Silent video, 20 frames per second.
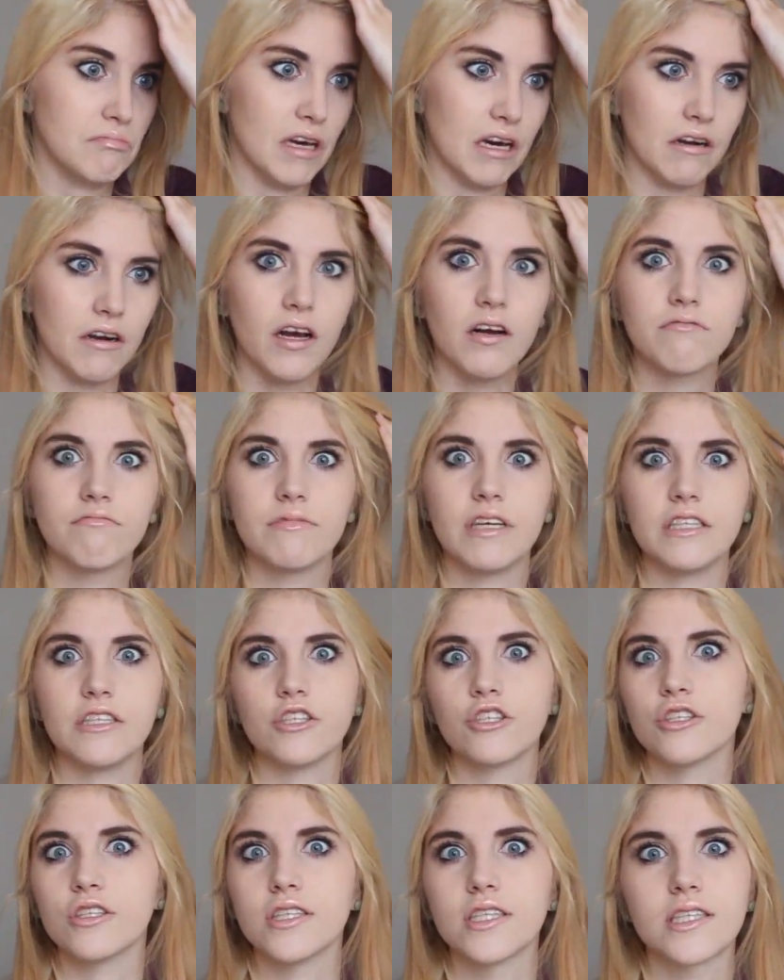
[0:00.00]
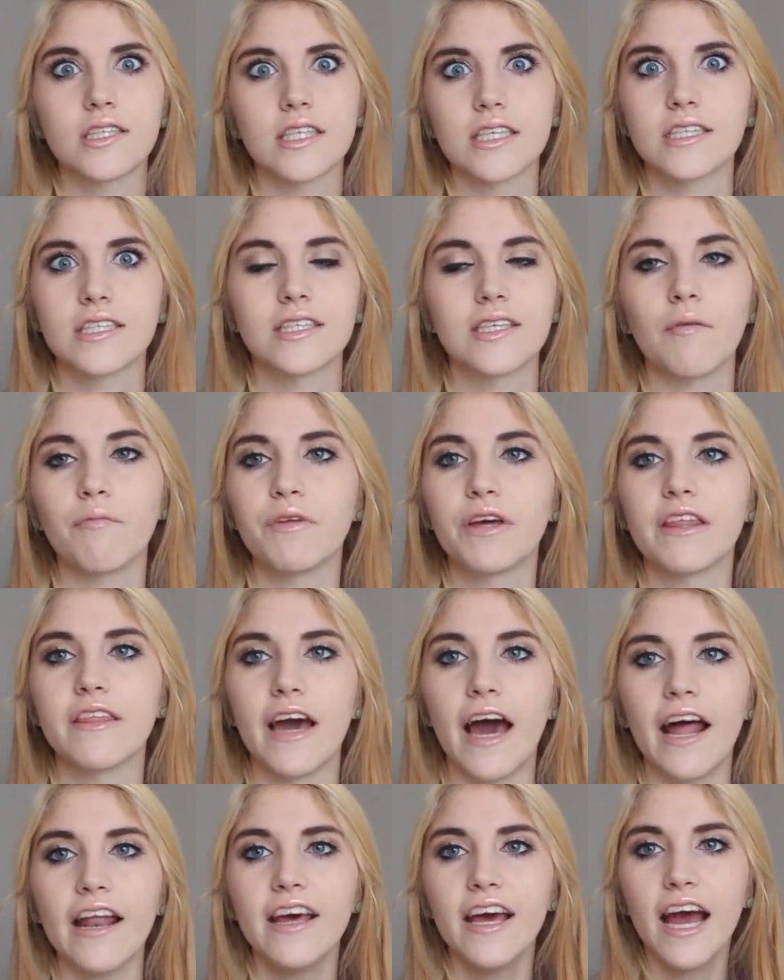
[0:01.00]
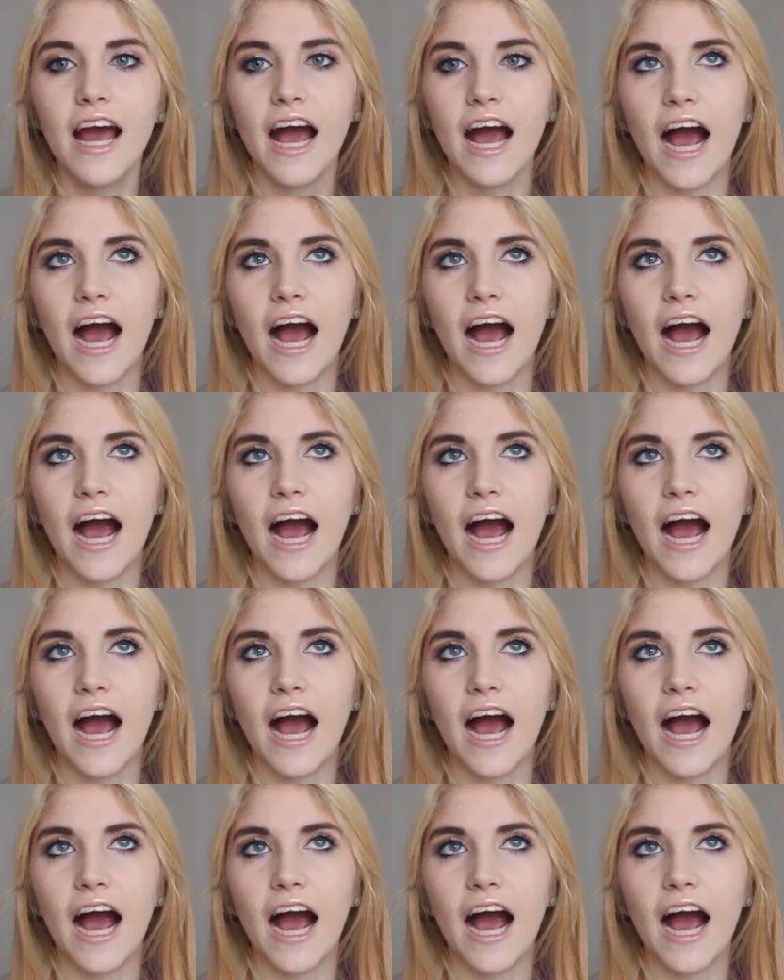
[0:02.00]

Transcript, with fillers: I don't know, it's just, it's something that